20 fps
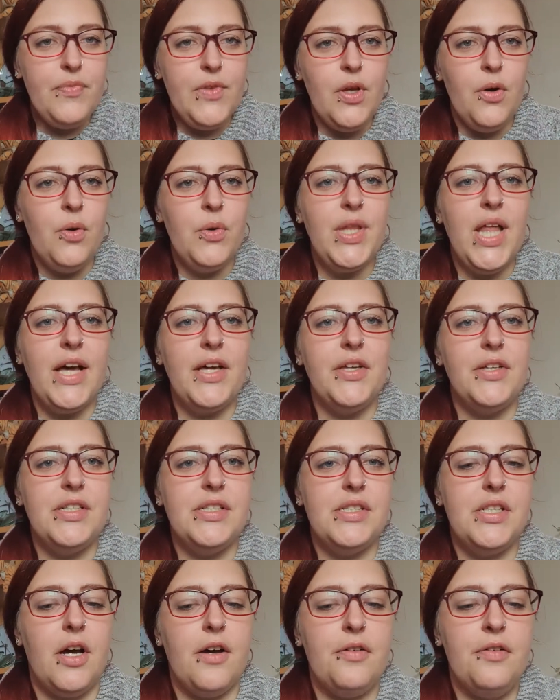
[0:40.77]
all that good
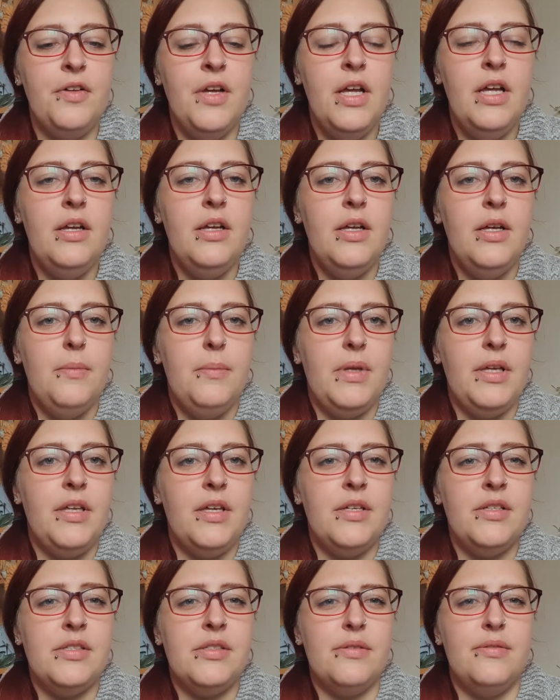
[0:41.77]
stuff,
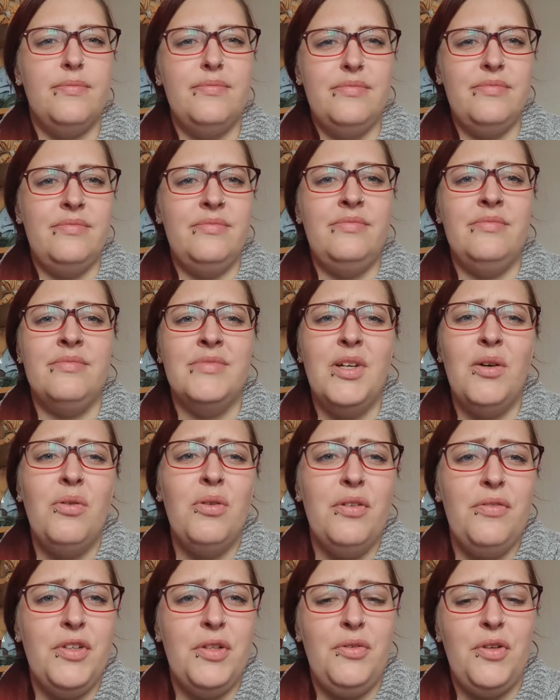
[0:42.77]
because all
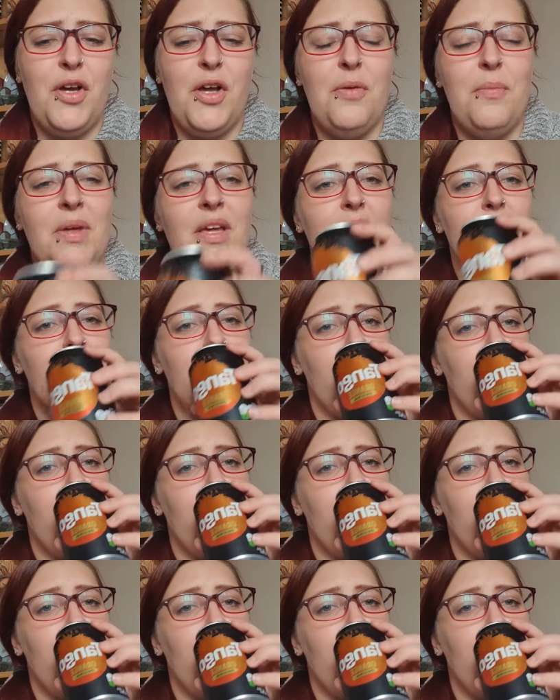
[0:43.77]
of you know me really